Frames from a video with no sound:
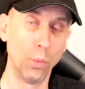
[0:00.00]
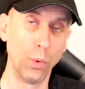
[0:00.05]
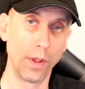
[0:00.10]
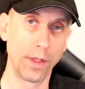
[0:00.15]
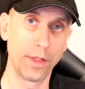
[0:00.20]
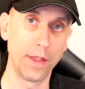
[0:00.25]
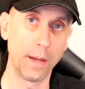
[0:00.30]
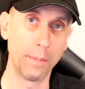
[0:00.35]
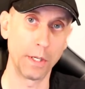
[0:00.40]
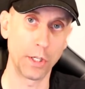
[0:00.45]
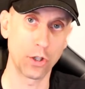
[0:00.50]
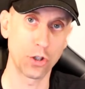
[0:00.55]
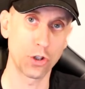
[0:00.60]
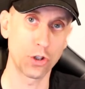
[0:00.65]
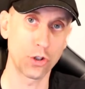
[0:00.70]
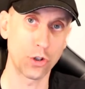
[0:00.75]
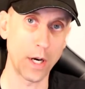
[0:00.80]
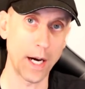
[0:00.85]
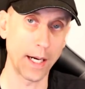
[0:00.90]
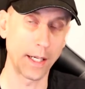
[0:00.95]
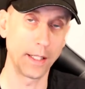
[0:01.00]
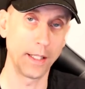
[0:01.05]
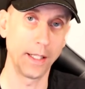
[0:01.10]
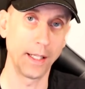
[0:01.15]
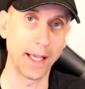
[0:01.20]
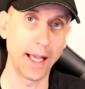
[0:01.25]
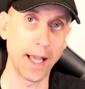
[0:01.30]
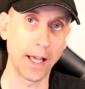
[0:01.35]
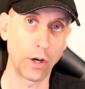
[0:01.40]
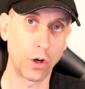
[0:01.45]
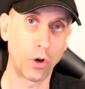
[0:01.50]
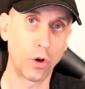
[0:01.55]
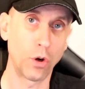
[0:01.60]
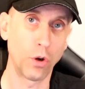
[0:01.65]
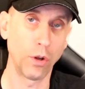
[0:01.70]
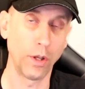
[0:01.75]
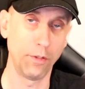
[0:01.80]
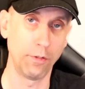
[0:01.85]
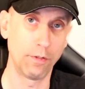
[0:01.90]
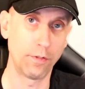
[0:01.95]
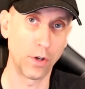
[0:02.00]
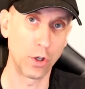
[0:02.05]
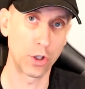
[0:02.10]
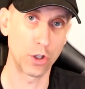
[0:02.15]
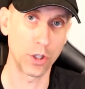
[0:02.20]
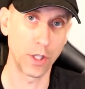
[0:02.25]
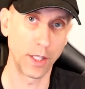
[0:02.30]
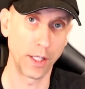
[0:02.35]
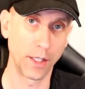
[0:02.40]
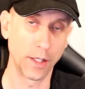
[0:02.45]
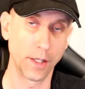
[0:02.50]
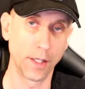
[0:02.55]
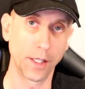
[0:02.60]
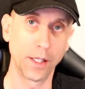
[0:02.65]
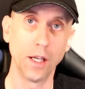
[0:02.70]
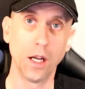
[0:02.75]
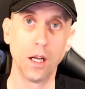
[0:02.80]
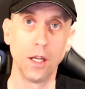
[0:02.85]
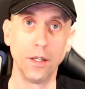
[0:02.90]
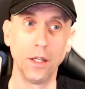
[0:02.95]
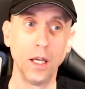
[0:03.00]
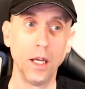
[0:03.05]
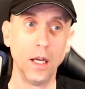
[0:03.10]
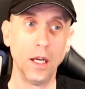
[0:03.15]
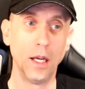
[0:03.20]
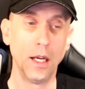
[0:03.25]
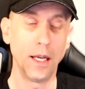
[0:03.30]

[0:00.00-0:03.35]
with them extracting at all and functioning in the gun.